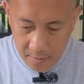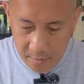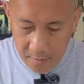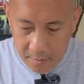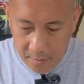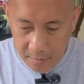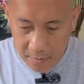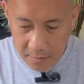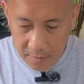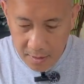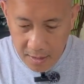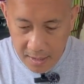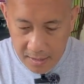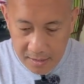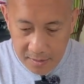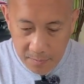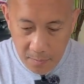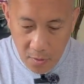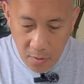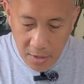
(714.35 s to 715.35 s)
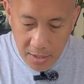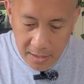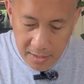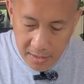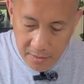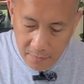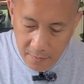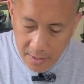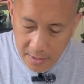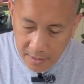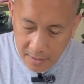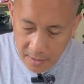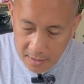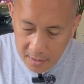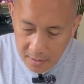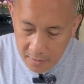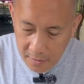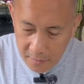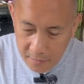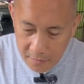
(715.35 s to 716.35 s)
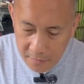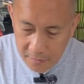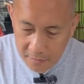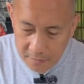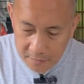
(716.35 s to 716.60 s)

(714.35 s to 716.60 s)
So that is boiling right now.